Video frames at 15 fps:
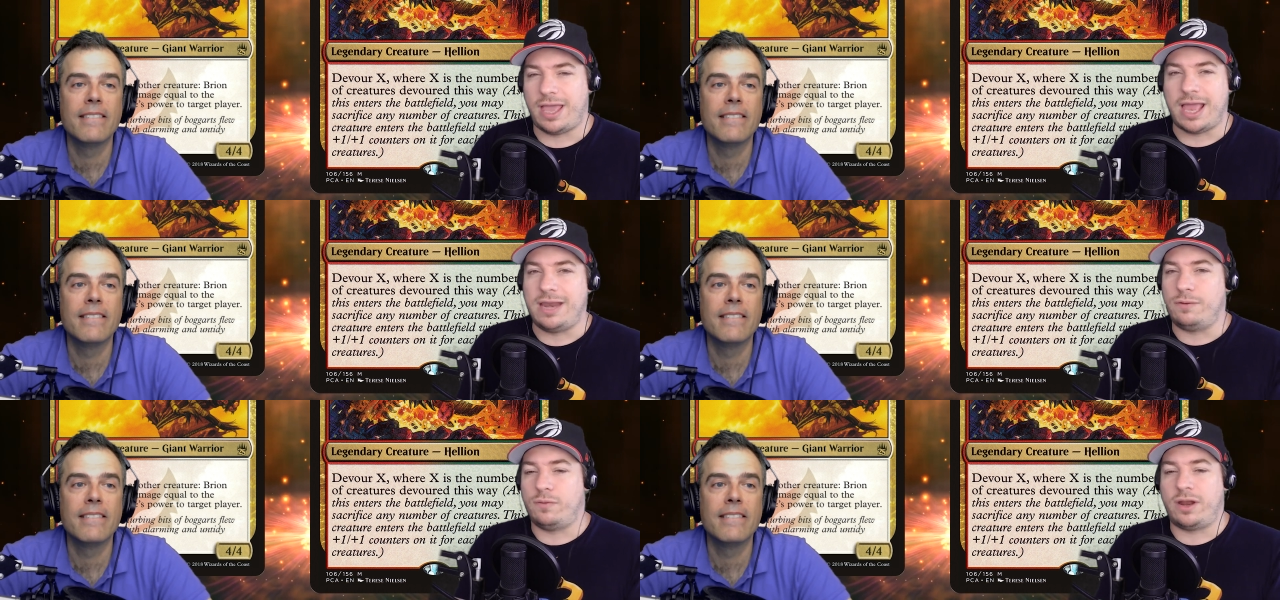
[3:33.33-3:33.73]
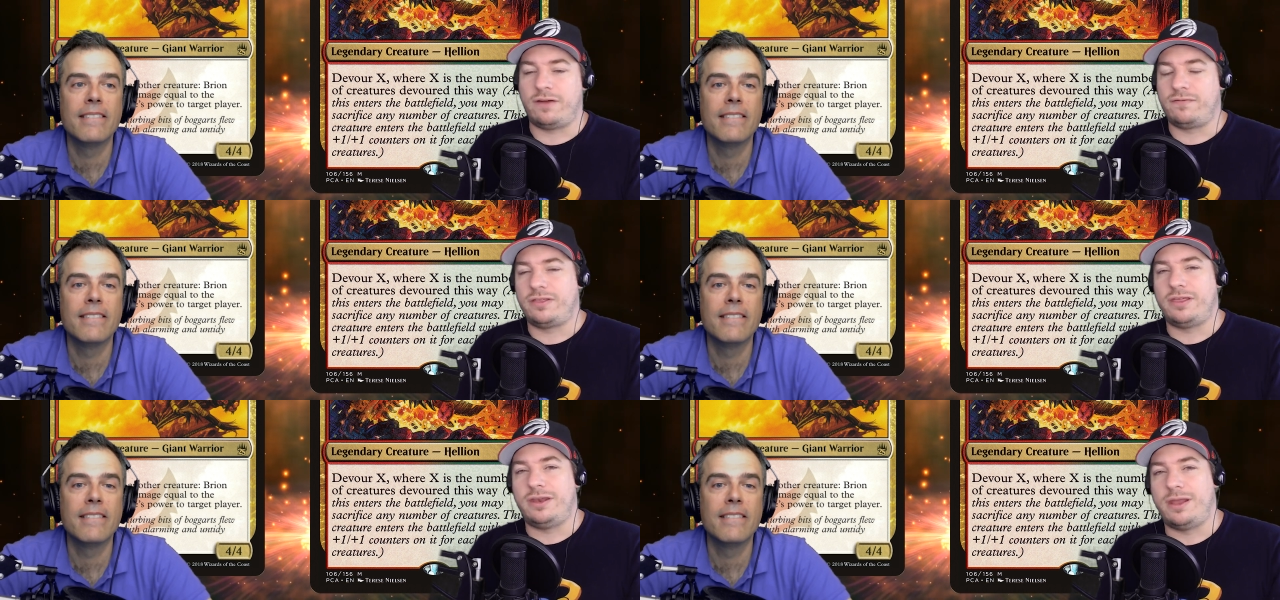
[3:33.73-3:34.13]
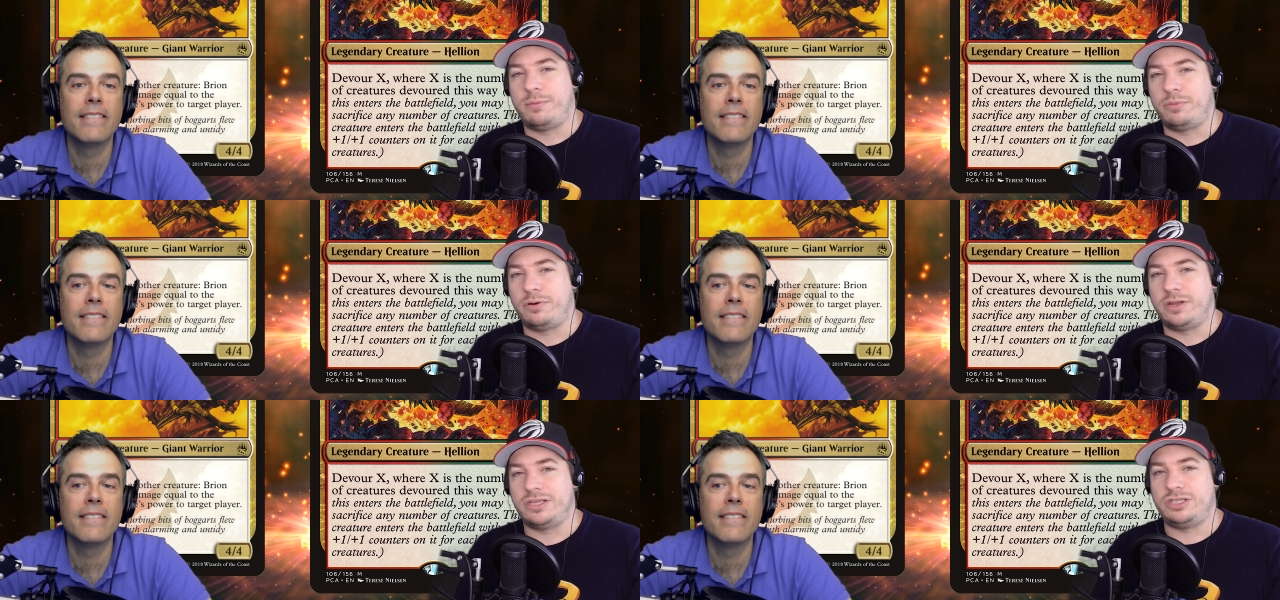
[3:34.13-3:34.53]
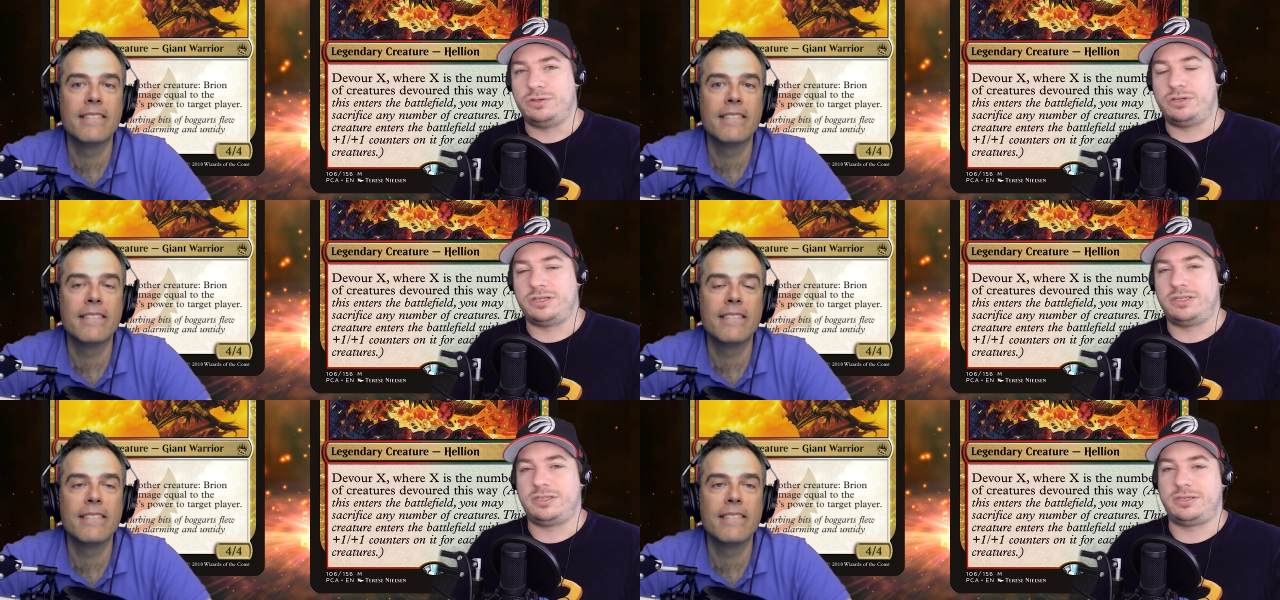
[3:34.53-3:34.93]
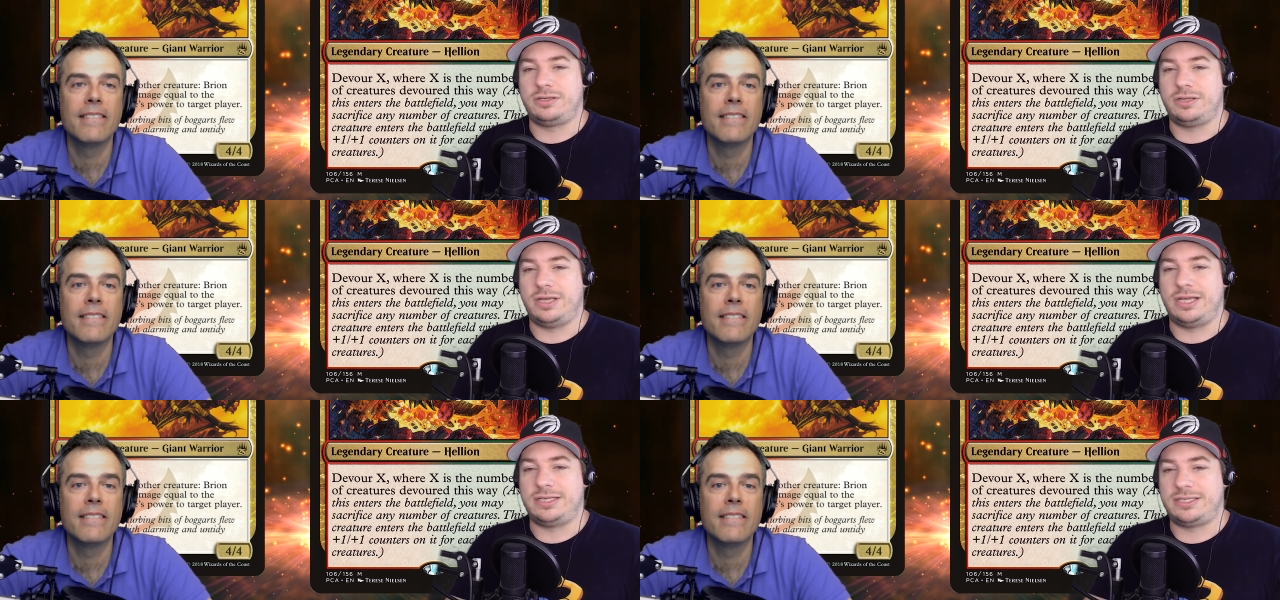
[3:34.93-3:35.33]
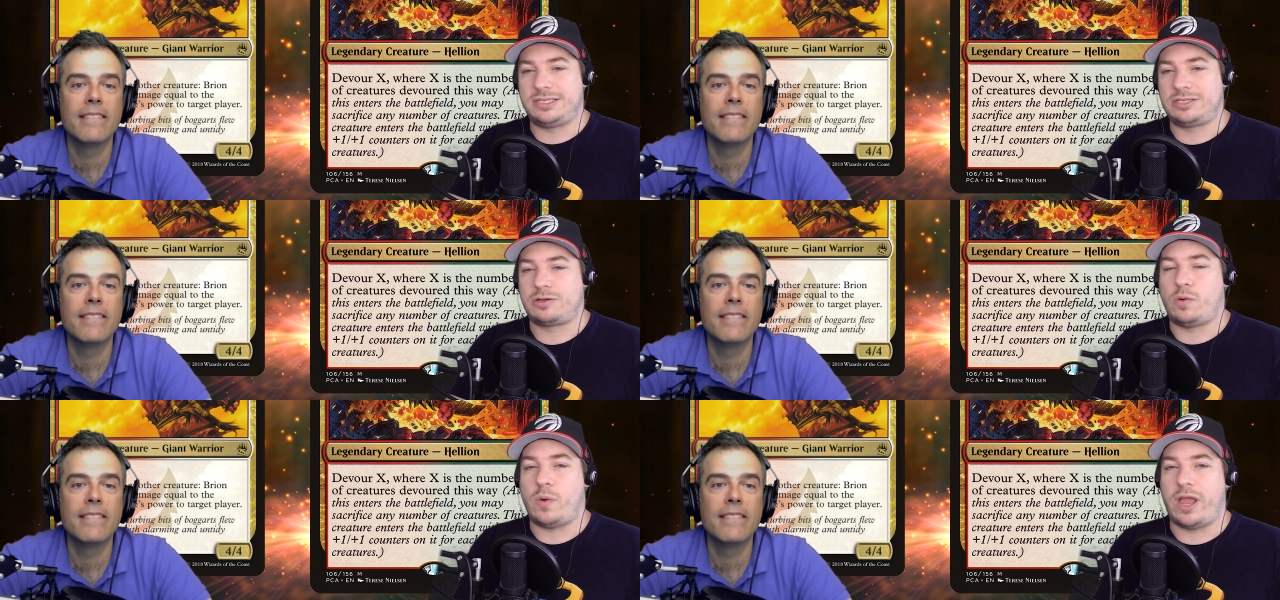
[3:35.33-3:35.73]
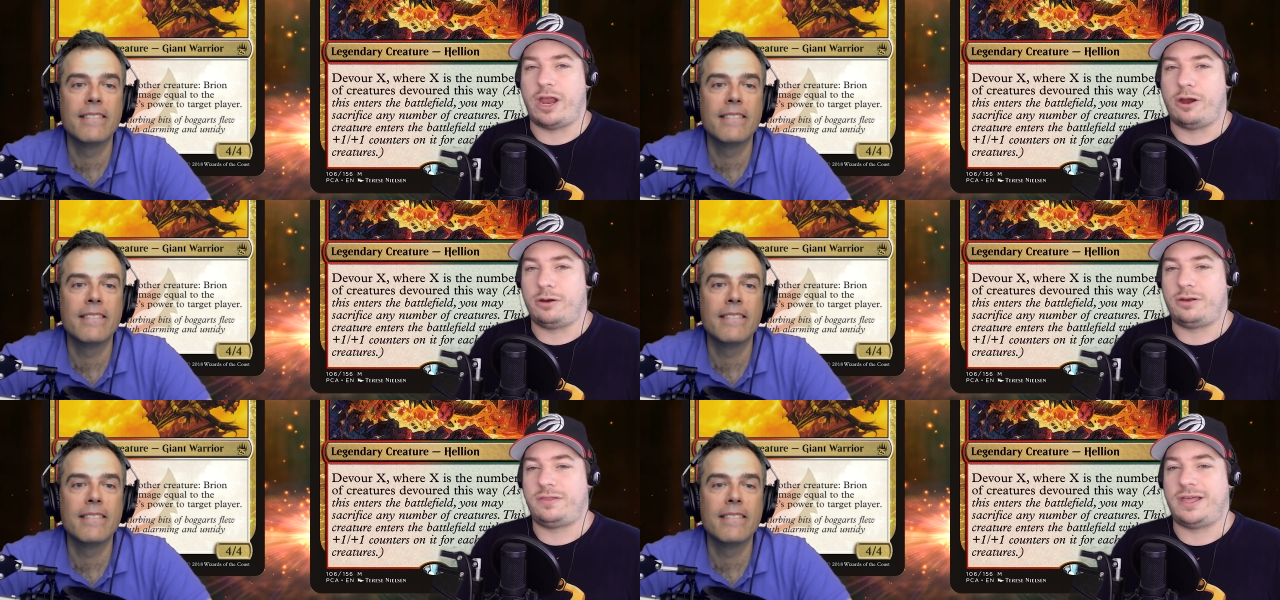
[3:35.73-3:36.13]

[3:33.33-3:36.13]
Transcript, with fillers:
Speaker 1: any whatever the number is, you just it's squared.